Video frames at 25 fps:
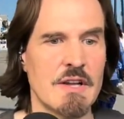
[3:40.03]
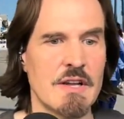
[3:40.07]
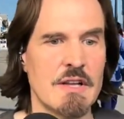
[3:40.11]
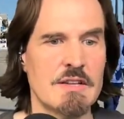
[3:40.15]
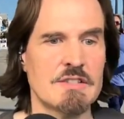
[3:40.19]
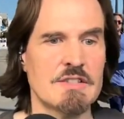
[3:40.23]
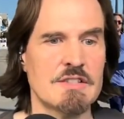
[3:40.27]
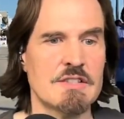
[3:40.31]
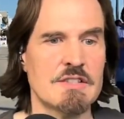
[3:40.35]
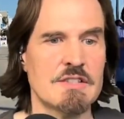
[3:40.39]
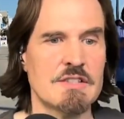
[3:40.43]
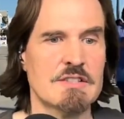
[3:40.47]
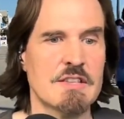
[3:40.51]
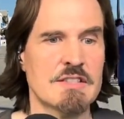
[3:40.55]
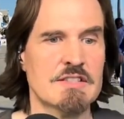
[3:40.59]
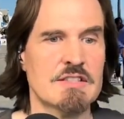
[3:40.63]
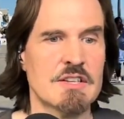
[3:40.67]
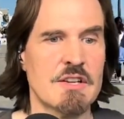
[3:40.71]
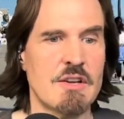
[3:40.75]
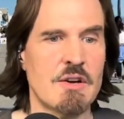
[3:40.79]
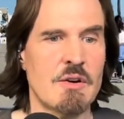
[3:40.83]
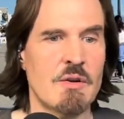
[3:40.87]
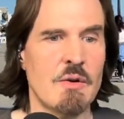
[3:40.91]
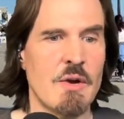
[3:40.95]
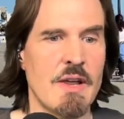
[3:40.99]
She's
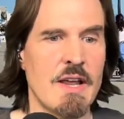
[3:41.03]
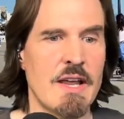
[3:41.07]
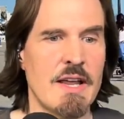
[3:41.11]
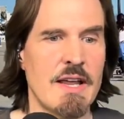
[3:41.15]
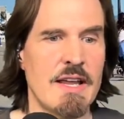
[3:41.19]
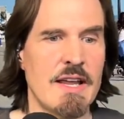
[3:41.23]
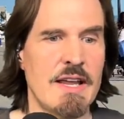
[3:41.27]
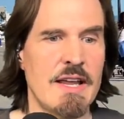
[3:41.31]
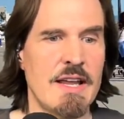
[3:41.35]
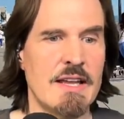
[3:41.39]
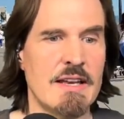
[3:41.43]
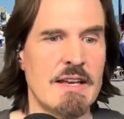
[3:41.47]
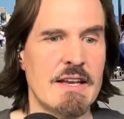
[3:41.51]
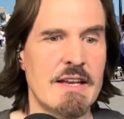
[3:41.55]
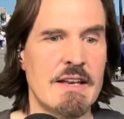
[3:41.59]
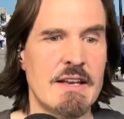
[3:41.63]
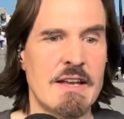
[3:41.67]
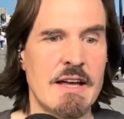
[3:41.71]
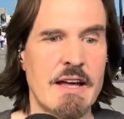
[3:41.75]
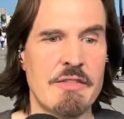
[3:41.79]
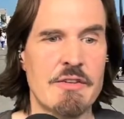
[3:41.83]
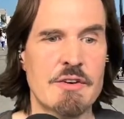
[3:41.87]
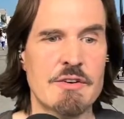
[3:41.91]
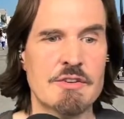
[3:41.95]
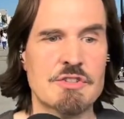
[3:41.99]
also in
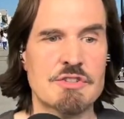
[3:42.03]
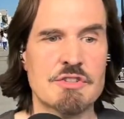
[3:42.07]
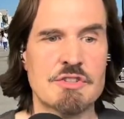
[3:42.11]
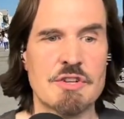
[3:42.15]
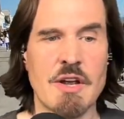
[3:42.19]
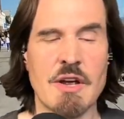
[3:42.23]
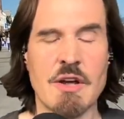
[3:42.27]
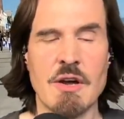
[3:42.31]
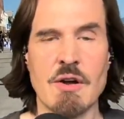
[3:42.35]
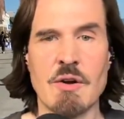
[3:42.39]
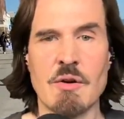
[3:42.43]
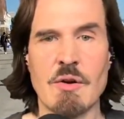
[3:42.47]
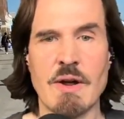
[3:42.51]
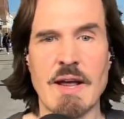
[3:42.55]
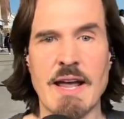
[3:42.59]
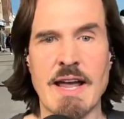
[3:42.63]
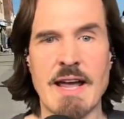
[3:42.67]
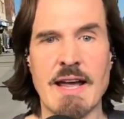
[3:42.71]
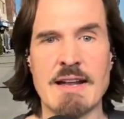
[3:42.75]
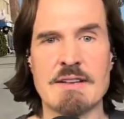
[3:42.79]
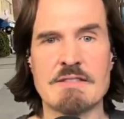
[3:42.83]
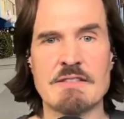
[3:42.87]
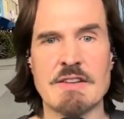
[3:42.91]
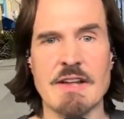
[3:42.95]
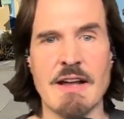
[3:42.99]
another show
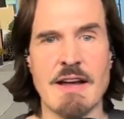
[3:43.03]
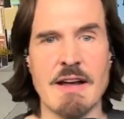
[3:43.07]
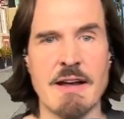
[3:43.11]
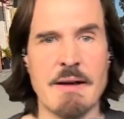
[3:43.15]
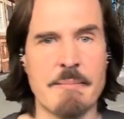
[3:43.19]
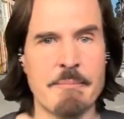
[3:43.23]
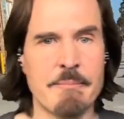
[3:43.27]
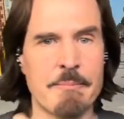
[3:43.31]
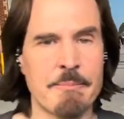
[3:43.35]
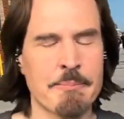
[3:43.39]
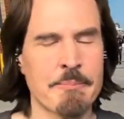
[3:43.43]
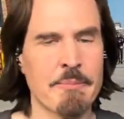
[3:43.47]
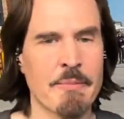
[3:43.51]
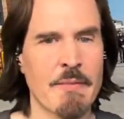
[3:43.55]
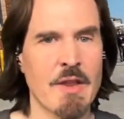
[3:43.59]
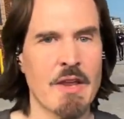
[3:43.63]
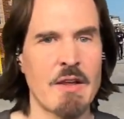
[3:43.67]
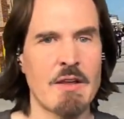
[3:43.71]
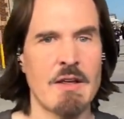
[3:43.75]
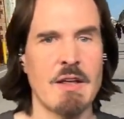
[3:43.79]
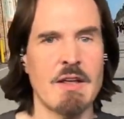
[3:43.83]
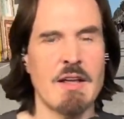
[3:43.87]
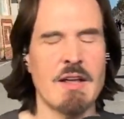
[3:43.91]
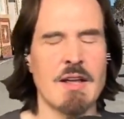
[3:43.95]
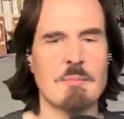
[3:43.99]
at um,
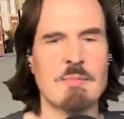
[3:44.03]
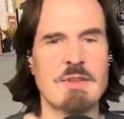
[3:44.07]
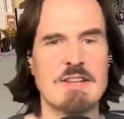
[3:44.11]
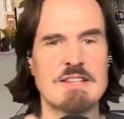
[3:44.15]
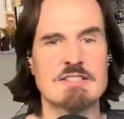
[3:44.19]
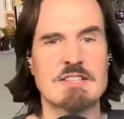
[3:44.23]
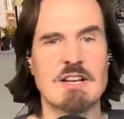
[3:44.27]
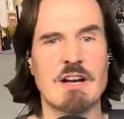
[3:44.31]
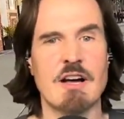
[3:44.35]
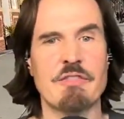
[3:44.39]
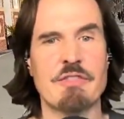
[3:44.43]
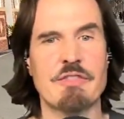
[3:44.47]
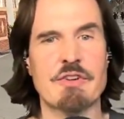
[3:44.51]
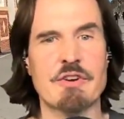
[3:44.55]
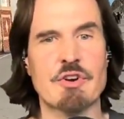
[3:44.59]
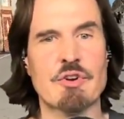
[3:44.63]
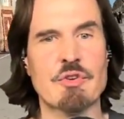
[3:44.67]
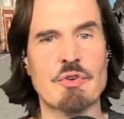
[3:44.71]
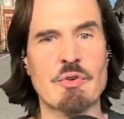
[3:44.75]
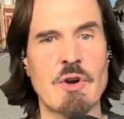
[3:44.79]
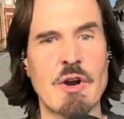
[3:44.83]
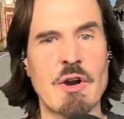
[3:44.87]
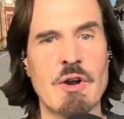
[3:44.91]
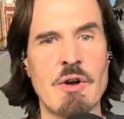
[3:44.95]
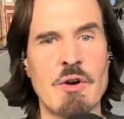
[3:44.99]
a place called The
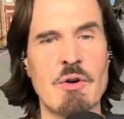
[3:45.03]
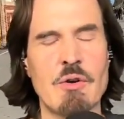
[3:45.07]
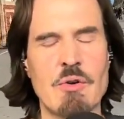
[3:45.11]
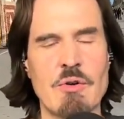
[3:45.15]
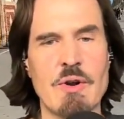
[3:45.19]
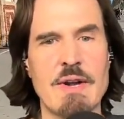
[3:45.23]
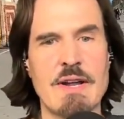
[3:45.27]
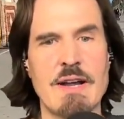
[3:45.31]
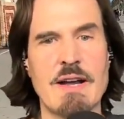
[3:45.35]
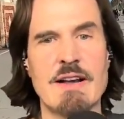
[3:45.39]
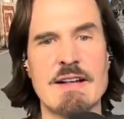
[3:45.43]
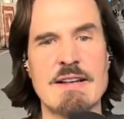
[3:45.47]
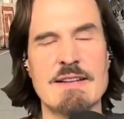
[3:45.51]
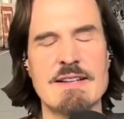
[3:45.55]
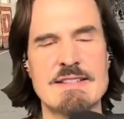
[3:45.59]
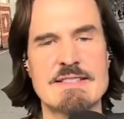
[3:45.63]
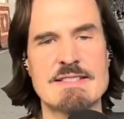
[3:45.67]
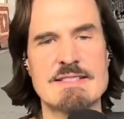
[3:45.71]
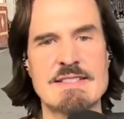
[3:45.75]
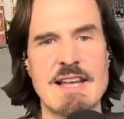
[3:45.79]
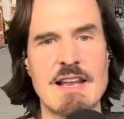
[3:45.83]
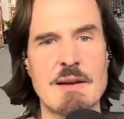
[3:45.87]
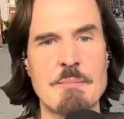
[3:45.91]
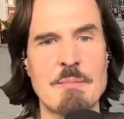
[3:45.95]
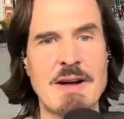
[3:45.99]
Crow uh, in
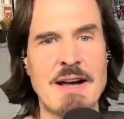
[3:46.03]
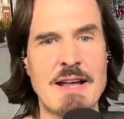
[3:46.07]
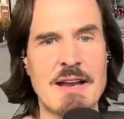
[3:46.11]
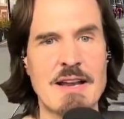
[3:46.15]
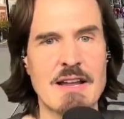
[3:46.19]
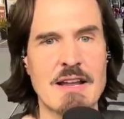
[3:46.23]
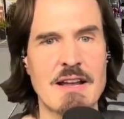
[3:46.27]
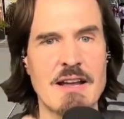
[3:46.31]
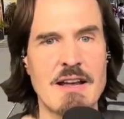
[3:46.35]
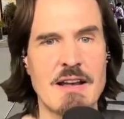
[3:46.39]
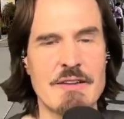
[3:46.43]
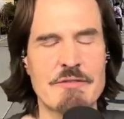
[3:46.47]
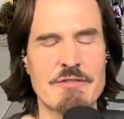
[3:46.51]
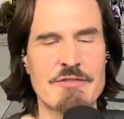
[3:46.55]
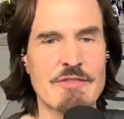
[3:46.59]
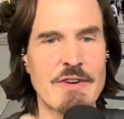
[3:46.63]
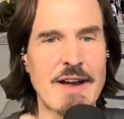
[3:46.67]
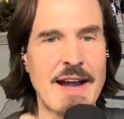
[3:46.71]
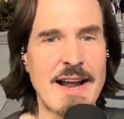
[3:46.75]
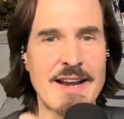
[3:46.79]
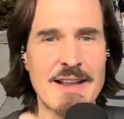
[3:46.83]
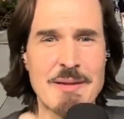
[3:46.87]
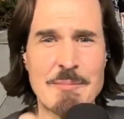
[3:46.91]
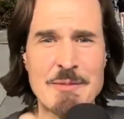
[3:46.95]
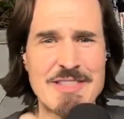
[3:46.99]
Santa Monica on
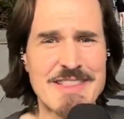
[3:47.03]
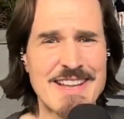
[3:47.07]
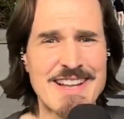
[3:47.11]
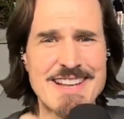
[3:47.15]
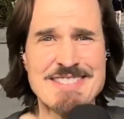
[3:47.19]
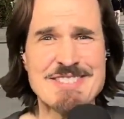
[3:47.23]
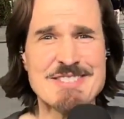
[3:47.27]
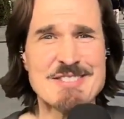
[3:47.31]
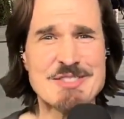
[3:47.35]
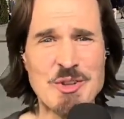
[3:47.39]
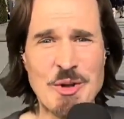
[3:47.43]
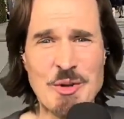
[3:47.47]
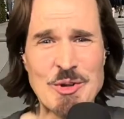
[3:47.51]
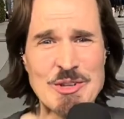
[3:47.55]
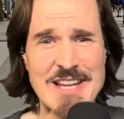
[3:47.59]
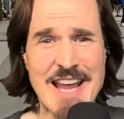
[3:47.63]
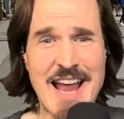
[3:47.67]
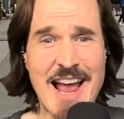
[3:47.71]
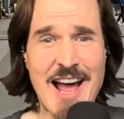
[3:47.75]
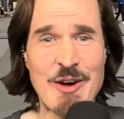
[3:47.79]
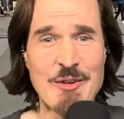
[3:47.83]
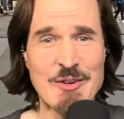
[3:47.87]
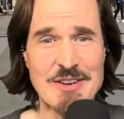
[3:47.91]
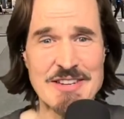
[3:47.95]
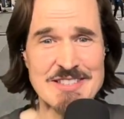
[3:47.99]
Friday, but that's sold
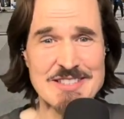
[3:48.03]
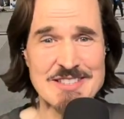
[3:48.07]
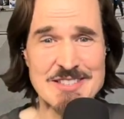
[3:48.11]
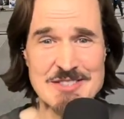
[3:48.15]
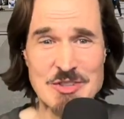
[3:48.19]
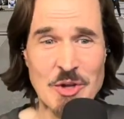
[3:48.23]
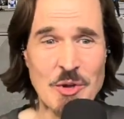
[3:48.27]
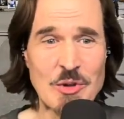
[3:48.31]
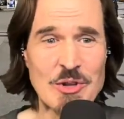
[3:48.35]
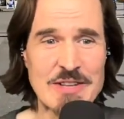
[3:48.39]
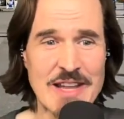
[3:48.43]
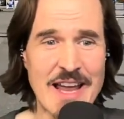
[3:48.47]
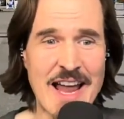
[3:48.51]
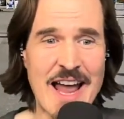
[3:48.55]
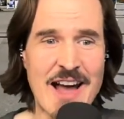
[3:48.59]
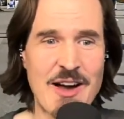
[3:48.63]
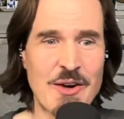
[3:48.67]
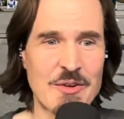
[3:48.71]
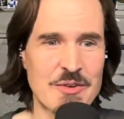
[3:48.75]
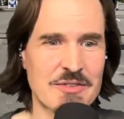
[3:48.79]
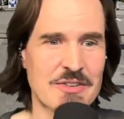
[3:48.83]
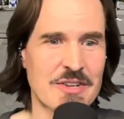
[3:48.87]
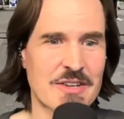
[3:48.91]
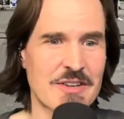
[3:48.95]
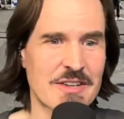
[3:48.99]
out. It's sold
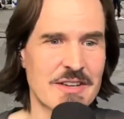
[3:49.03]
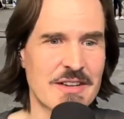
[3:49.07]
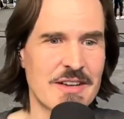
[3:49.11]
out.